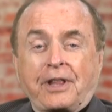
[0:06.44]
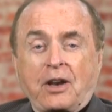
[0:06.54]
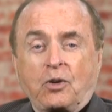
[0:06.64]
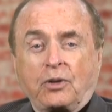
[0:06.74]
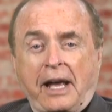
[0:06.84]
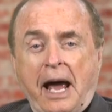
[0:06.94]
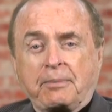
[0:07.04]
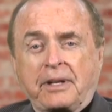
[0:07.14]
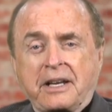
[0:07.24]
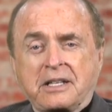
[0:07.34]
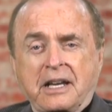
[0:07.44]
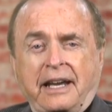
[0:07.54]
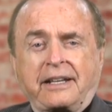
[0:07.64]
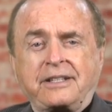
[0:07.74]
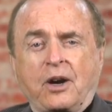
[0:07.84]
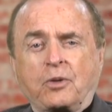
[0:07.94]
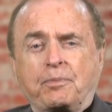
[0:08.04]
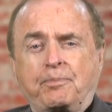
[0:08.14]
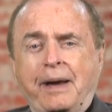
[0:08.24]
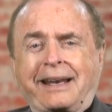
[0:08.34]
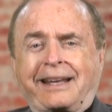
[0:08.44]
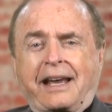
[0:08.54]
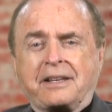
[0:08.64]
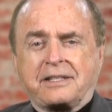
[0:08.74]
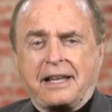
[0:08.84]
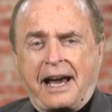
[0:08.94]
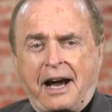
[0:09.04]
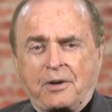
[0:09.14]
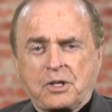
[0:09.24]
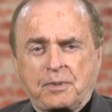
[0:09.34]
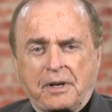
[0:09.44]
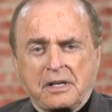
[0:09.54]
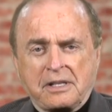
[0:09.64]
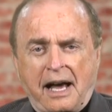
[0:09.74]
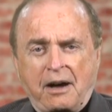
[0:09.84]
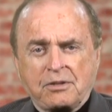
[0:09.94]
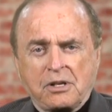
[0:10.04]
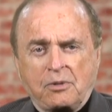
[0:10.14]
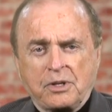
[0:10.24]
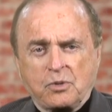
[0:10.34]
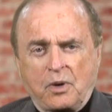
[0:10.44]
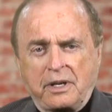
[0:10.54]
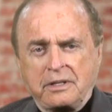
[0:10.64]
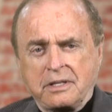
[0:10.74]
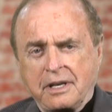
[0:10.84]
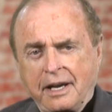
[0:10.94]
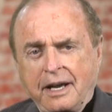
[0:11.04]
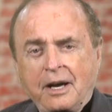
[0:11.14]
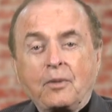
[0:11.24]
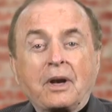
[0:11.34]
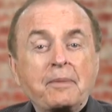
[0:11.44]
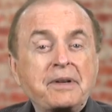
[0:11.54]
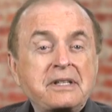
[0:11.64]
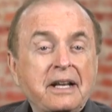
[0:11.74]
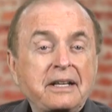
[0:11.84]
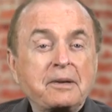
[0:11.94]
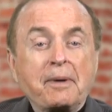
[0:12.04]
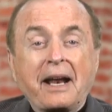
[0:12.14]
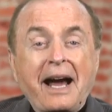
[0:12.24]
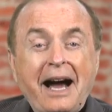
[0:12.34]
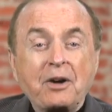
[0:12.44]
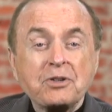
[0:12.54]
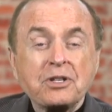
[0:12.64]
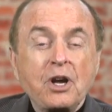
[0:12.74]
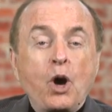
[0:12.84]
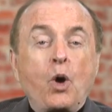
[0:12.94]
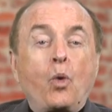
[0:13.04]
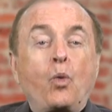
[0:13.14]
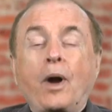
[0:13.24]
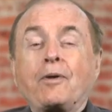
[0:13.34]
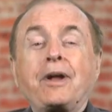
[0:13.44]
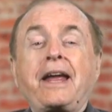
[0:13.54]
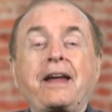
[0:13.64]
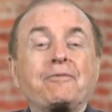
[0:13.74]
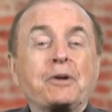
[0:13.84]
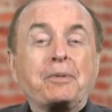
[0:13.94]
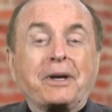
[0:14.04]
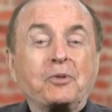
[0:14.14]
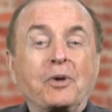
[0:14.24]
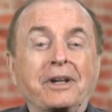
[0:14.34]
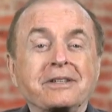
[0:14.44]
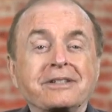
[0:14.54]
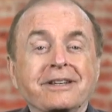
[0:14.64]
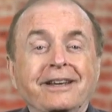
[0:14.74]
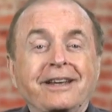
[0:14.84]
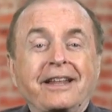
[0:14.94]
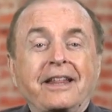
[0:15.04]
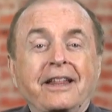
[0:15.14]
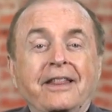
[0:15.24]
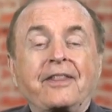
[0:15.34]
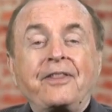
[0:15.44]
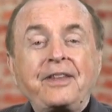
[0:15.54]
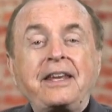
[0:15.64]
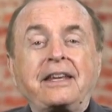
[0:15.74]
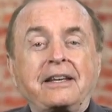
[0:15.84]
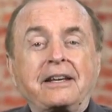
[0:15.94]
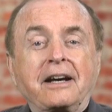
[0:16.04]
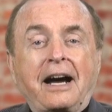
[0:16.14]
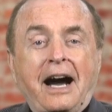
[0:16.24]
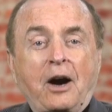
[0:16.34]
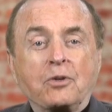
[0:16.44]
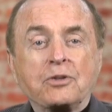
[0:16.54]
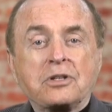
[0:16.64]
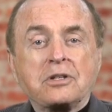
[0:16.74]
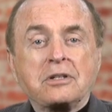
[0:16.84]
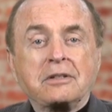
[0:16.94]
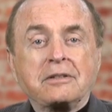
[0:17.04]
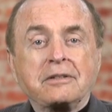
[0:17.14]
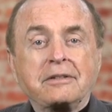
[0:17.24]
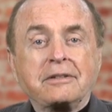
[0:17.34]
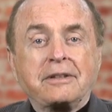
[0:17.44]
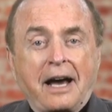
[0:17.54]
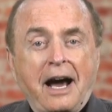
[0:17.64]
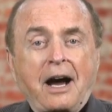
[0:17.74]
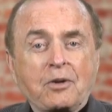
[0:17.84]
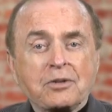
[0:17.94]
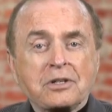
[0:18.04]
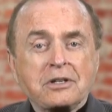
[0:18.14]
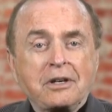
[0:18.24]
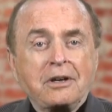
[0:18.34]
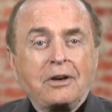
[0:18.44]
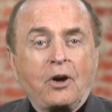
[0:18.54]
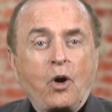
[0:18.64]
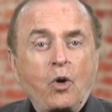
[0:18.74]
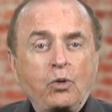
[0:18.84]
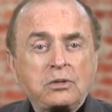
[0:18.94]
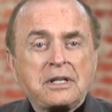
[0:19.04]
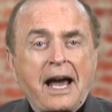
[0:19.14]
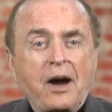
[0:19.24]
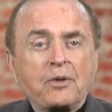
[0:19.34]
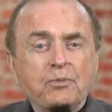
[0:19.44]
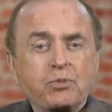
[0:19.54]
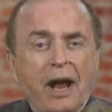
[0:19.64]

that old gambling saying, don't bet against the house because the house always wins. Well, let me tell you about a house where everybody wins. The house, the house, Old Town